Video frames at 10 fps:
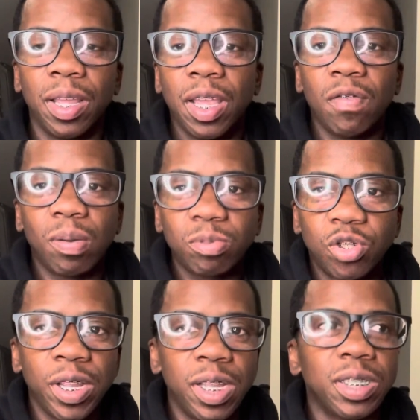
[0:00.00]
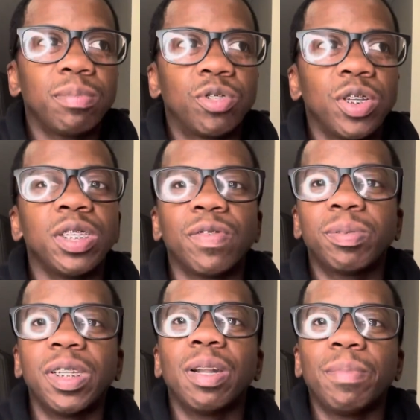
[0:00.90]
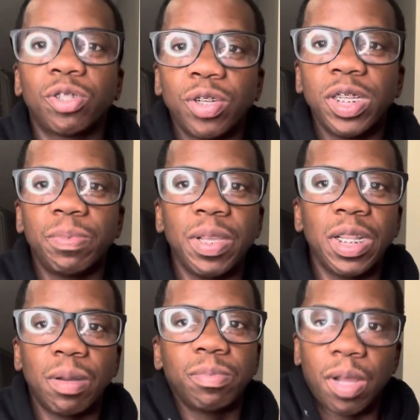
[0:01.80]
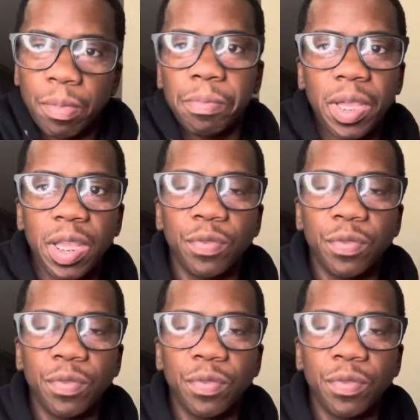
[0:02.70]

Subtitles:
If I'm trans, I'm trans. If I'm saying I'm a trans man, I'm a man.